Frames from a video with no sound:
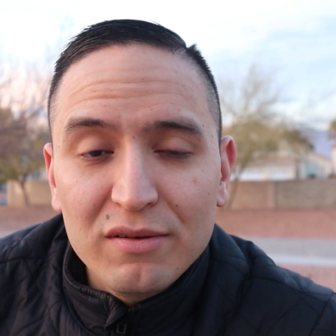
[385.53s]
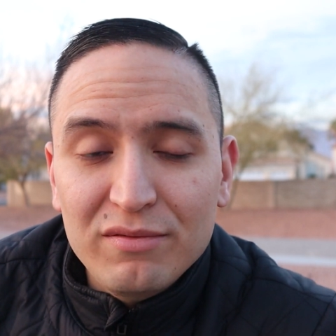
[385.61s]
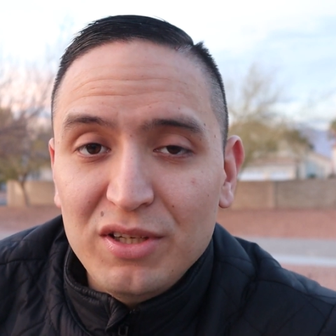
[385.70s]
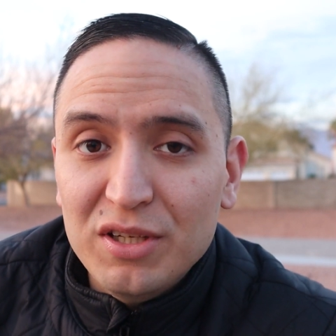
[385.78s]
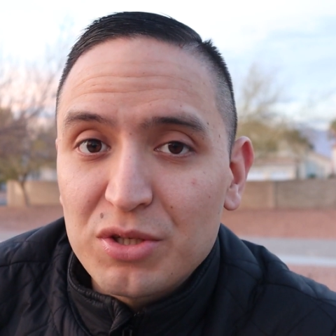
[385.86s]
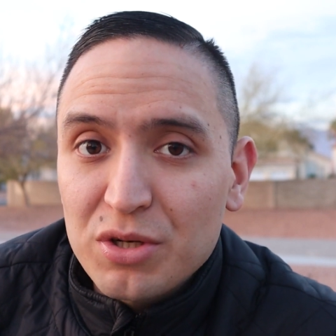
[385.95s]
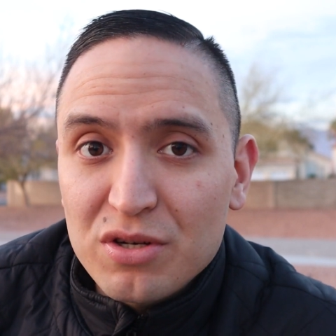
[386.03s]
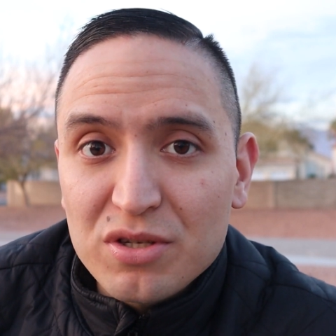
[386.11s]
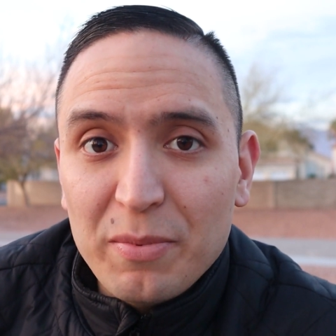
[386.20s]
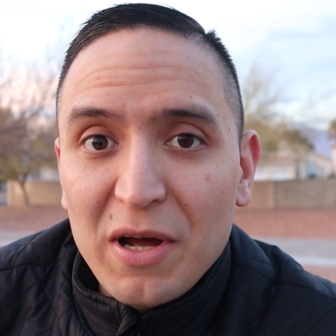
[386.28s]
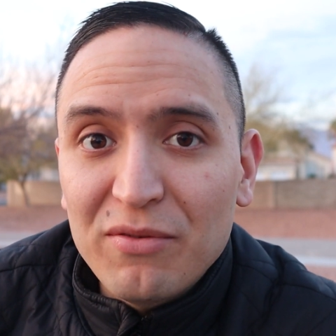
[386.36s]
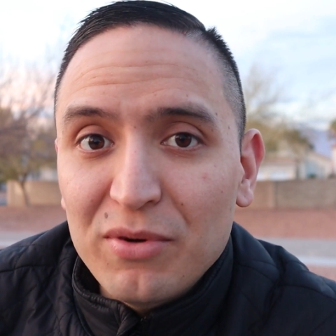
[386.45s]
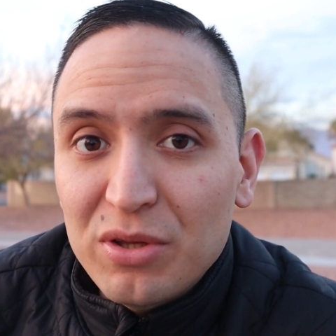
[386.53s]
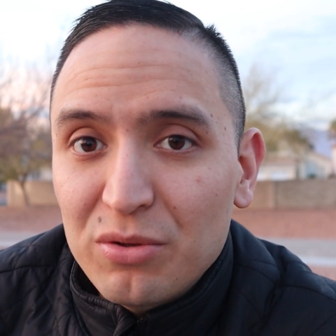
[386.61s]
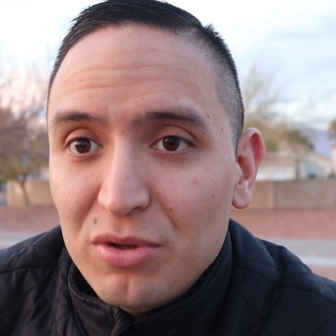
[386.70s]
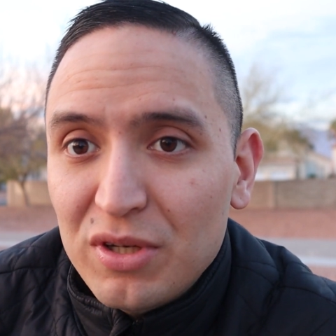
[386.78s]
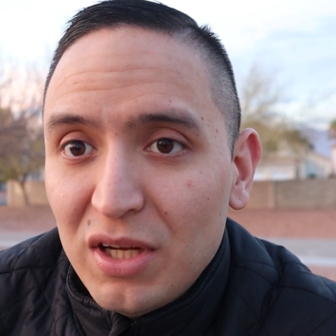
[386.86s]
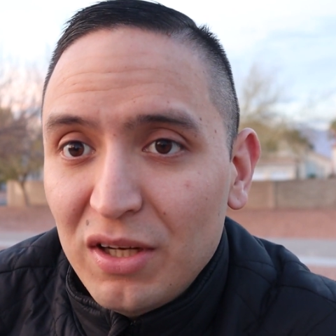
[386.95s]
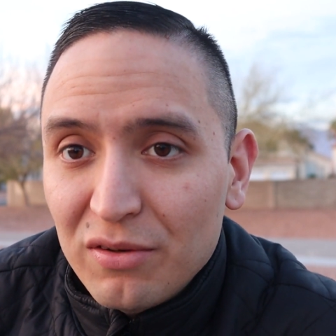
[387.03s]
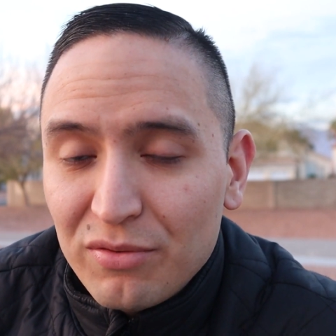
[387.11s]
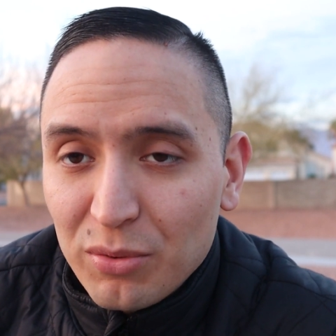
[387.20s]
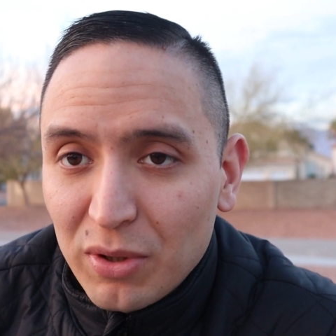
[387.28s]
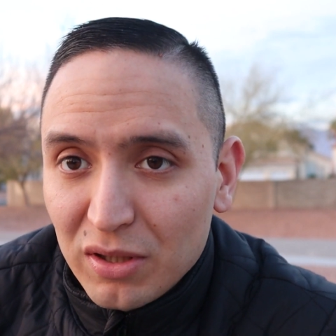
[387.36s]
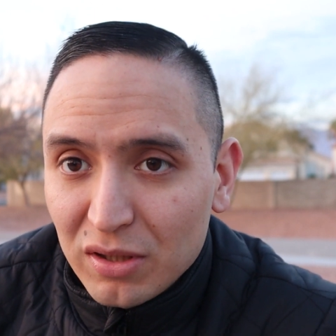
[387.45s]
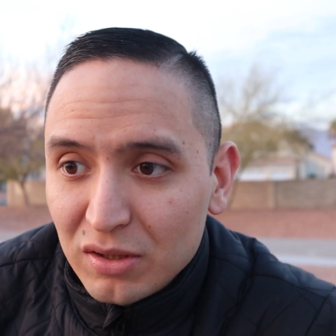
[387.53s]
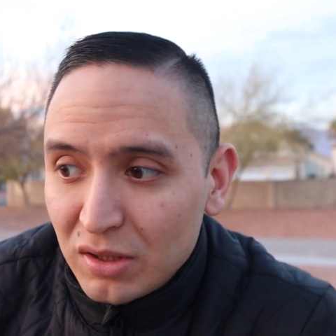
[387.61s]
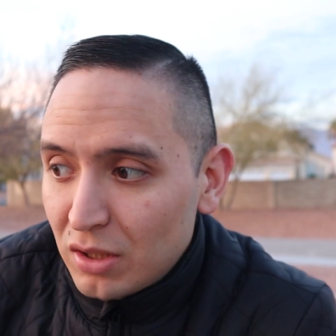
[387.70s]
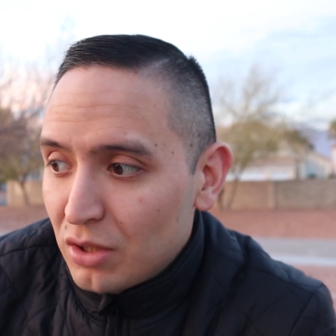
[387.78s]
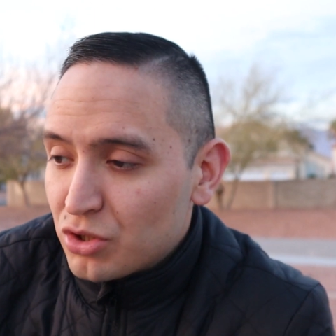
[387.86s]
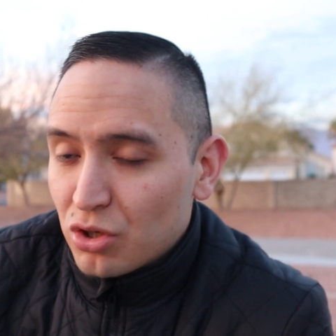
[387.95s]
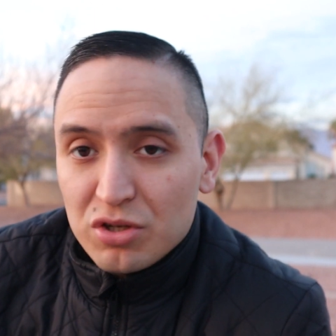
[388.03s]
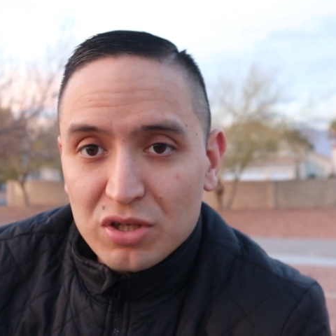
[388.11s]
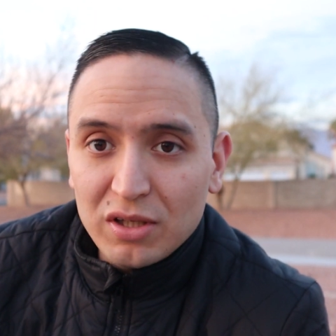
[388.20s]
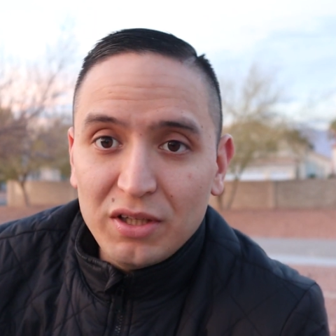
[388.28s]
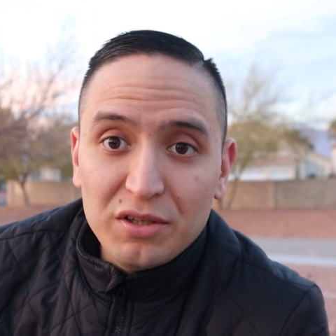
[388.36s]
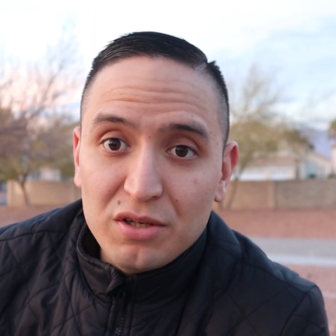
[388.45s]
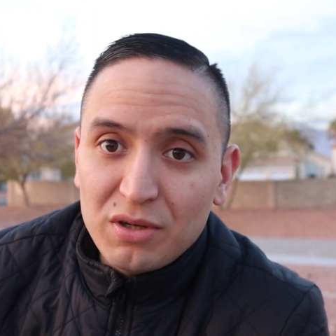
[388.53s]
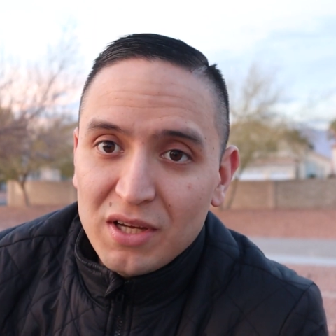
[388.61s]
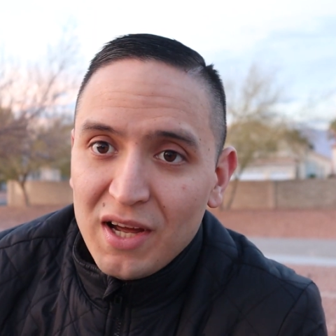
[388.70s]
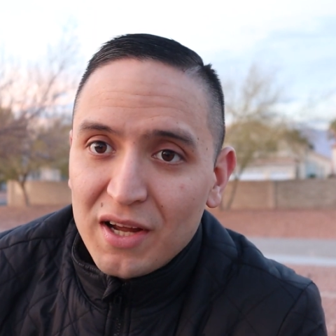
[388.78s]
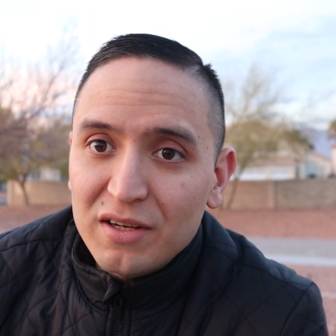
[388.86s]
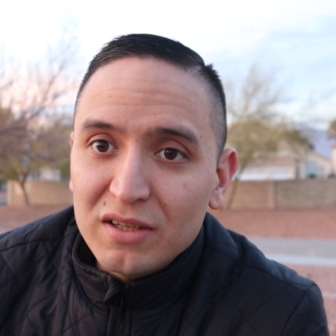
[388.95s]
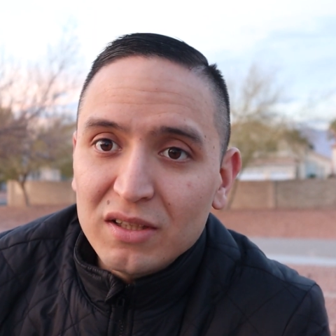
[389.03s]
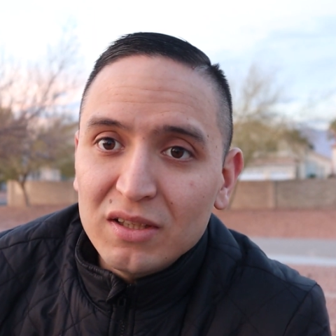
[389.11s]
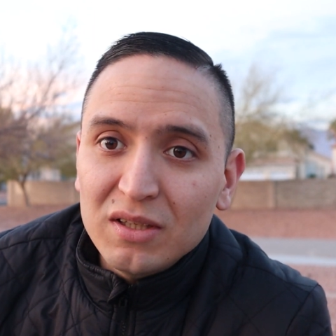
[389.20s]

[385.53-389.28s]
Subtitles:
If you need to charge up halfway through the day, or if you want to charge it later, you can.